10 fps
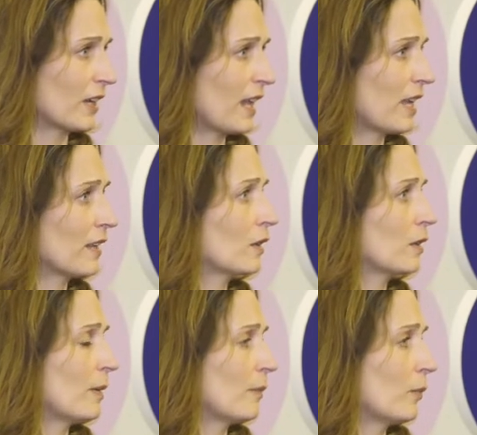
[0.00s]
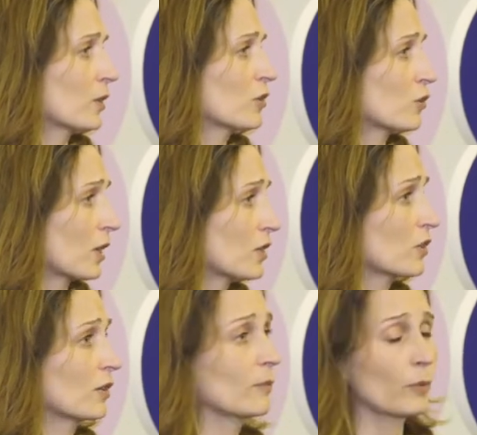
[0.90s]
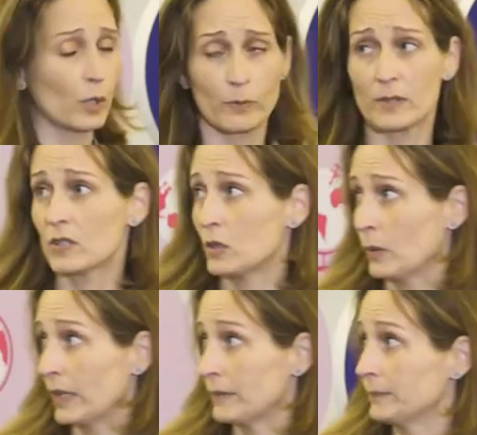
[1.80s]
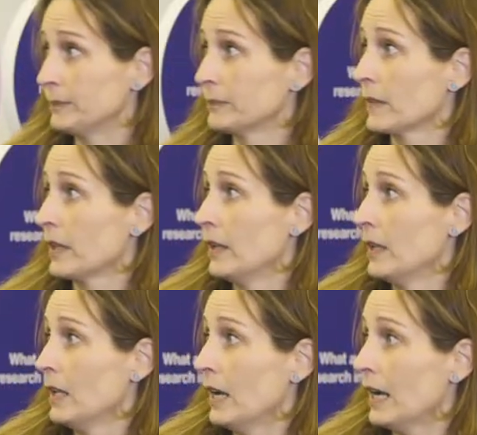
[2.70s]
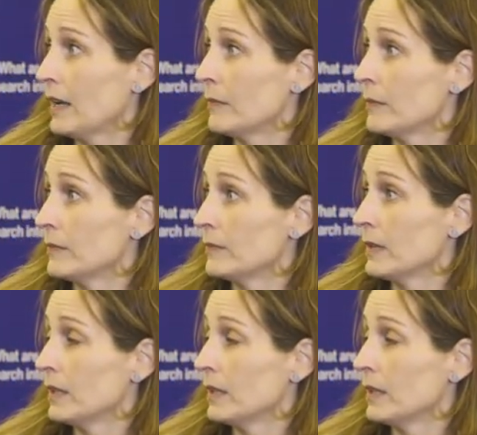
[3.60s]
It had a little bit more structure and purpose to it. Um,